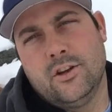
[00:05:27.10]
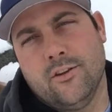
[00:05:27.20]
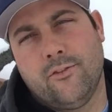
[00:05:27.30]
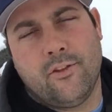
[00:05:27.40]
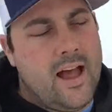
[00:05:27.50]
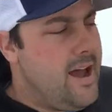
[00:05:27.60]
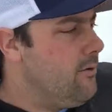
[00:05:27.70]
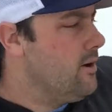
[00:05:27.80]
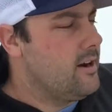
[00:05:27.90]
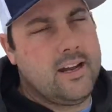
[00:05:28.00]
so your flat
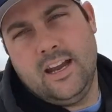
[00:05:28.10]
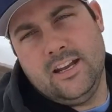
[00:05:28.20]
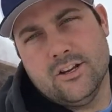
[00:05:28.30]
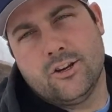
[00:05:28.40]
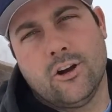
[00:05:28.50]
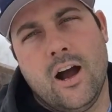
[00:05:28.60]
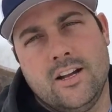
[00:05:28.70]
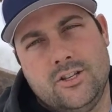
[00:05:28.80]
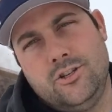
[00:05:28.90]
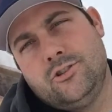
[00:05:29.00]
work in your
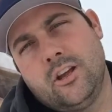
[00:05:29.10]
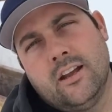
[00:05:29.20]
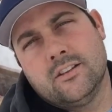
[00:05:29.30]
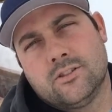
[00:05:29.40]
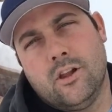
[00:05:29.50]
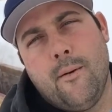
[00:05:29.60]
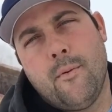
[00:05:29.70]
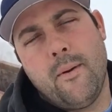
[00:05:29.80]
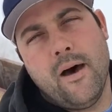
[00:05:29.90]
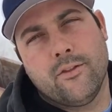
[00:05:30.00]
garage is usually going to slope
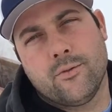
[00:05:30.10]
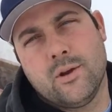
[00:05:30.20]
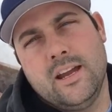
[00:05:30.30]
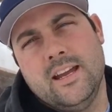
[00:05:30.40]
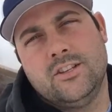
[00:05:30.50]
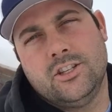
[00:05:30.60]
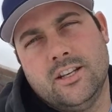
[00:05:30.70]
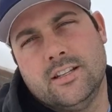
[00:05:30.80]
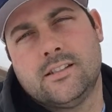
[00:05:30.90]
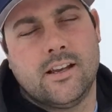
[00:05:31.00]
about 3
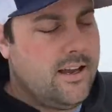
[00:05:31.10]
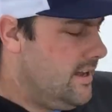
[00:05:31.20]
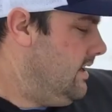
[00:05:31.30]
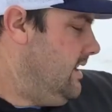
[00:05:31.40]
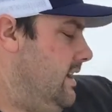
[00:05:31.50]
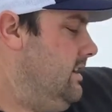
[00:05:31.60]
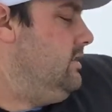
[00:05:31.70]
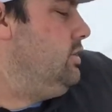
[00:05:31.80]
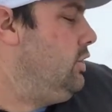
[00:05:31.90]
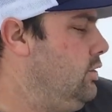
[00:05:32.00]
inches
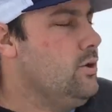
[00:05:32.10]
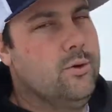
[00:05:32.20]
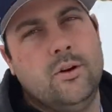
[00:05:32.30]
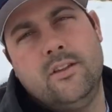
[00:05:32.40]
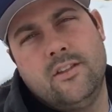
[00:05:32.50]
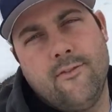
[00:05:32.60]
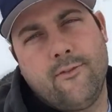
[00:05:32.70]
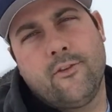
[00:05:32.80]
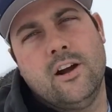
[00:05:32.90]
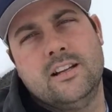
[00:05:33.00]
to the
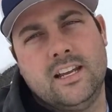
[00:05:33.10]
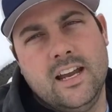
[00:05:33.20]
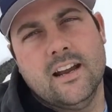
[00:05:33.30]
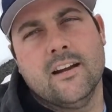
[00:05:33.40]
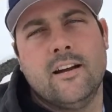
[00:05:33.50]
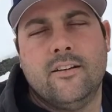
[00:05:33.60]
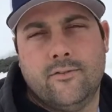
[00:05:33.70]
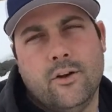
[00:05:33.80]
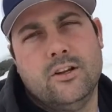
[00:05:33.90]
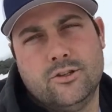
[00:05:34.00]
front here,
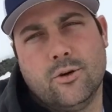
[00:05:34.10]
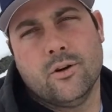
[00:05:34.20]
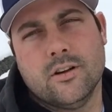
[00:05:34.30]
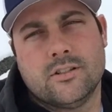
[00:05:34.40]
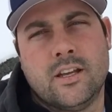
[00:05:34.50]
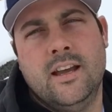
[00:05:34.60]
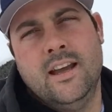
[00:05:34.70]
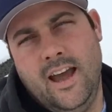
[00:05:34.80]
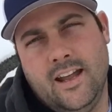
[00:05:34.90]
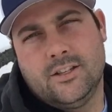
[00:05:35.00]
front doors.
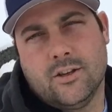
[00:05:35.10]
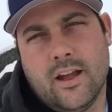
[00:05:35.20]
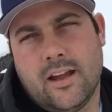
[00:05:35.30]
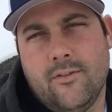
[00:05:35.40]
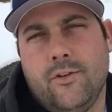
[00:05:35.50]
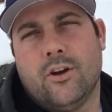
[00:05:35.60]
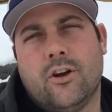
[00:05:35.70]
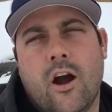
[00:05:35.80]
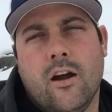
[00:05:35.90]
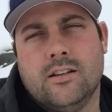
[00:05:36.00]
And so like if your
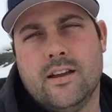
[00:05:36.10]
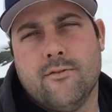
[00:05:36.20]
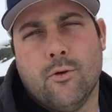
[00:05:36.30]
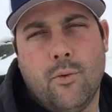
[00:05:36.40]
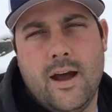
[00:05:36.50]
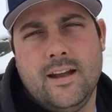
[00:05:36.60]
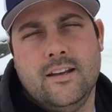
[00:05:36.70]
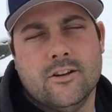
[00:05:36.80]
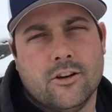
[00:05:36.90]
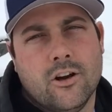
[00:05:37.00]
car is ever wet
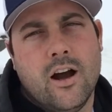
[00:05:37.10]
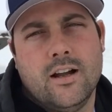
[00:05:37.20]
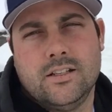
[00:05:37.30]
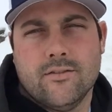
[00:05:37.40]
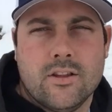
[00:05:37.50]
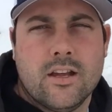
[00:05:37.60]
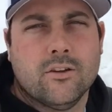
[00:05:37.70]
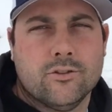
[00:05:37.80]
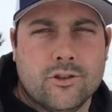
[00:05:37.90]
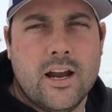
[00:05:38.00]
in your garage, everything
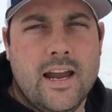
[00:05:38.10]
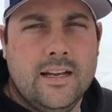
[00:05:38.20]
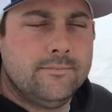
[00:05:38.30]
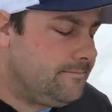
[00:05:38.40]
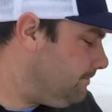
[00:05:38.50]
will drain